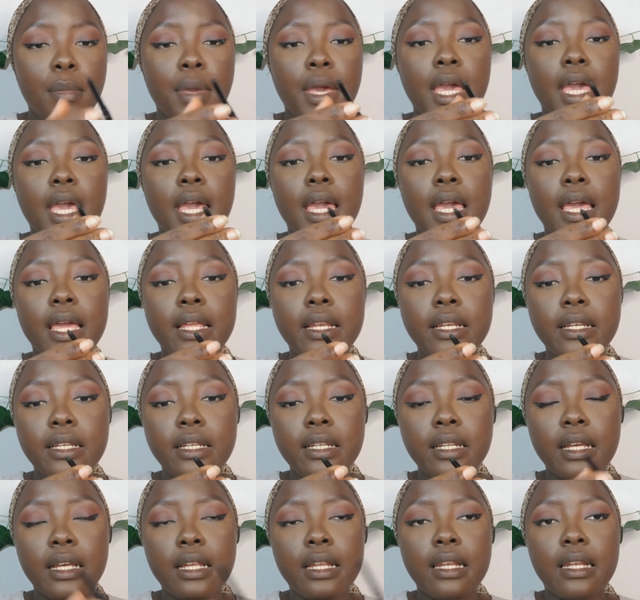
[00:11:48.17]

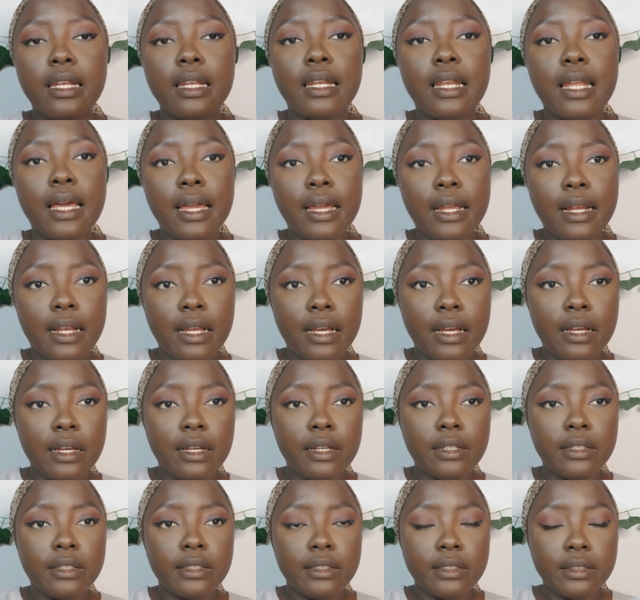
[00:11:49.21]
pen liner
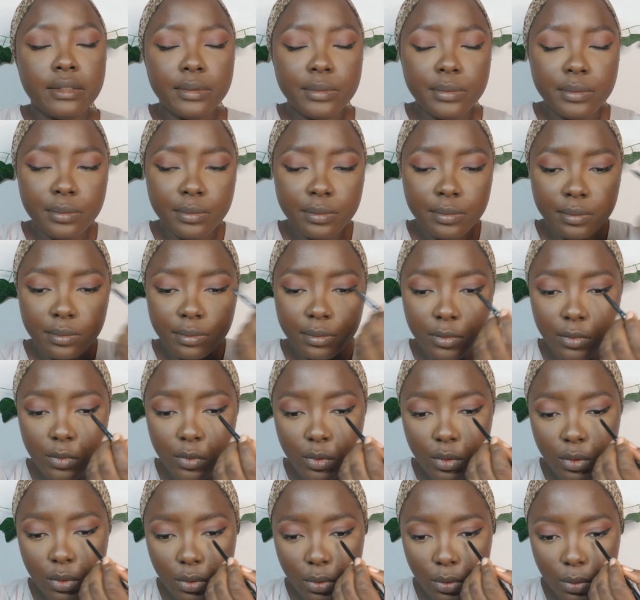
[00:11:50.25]

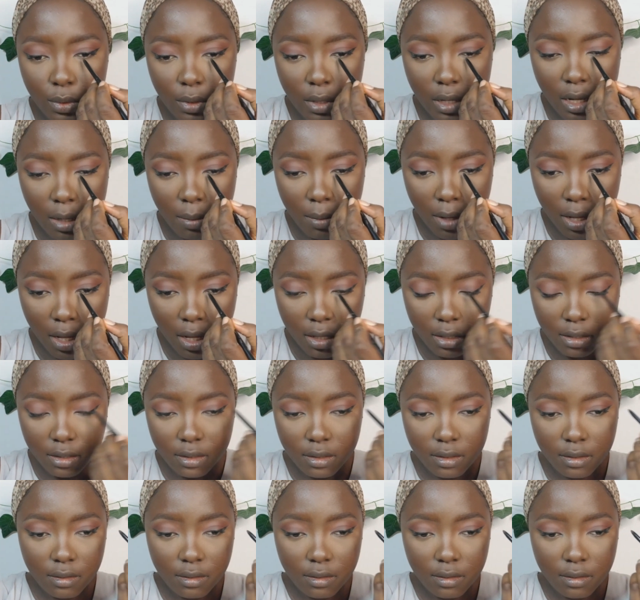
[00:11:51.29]
to line my eyes.